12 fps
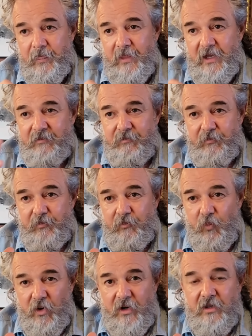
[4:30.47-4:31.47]
I
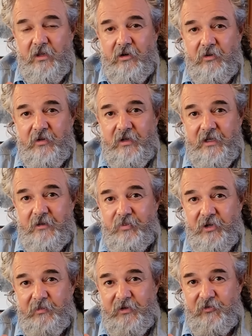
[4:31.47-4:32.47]
work alone and I can
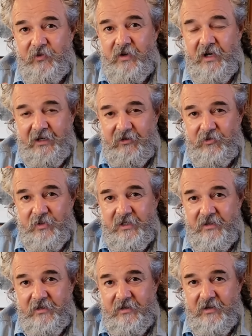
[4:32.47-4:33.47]
pretty much figure out how to do
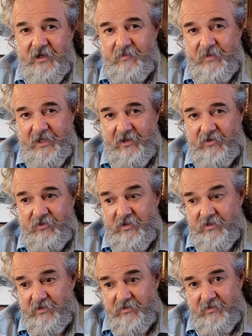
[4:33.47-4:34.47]
anything on my own
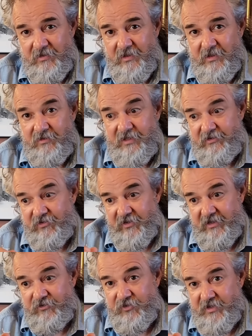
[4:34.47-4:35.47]
alone. It takes a
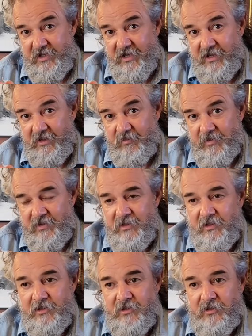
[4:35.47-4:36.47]
little extra time,
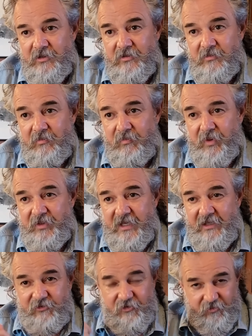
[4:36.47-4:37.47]
but
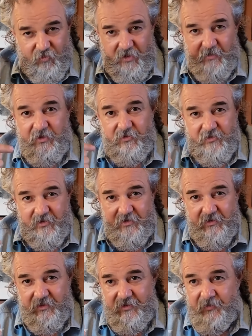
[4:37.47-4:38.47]
that's just what I'm used to
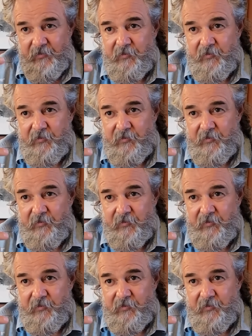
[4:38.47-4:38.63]
doing.